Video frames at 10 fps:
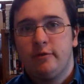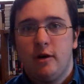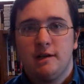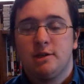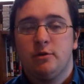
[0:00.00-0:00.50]

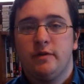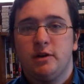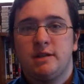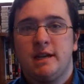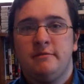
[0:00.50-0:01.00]

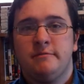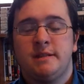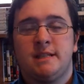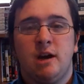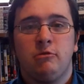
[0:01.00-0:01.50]
Crossovers can
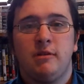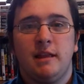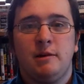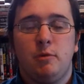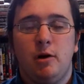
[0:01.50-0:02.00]
sell
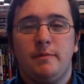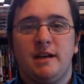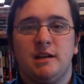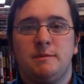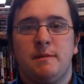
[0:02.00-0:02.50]
really well
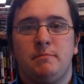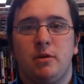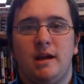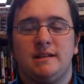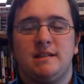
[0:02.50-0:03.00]
because people
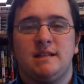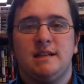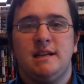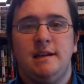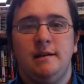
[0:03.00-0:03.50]
like to
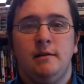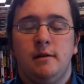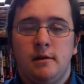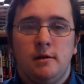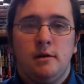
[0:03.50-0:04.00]
see
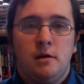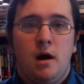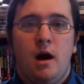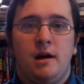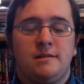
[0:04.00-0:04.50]

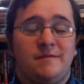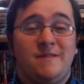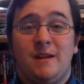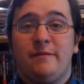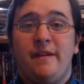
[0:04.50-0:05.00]

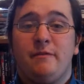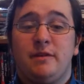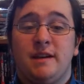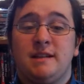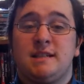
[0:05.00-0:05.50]
their favorite
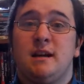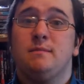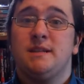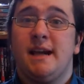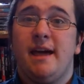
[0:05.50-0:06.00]
things come
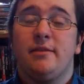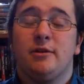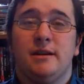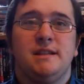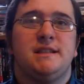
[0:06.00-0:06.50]
together
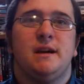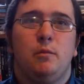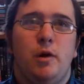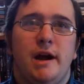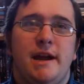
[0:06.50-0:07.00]
in some
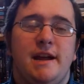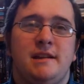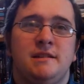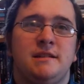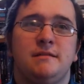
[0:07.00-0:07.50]
way,
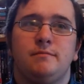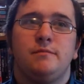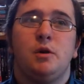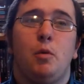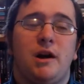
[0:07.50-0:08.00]
and
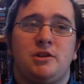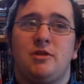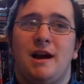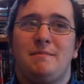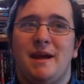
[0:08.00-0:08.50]
you'll want to
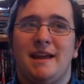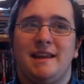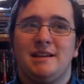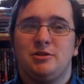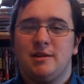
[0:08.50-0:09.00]
try and make it
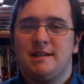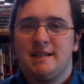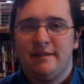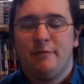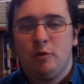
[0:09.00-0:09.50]

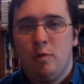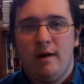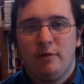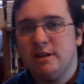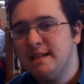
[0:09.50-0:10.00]
interesting for
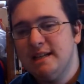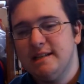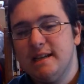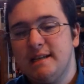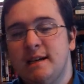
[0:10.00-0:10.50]
whoever sees
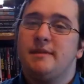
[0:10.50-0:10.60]
it.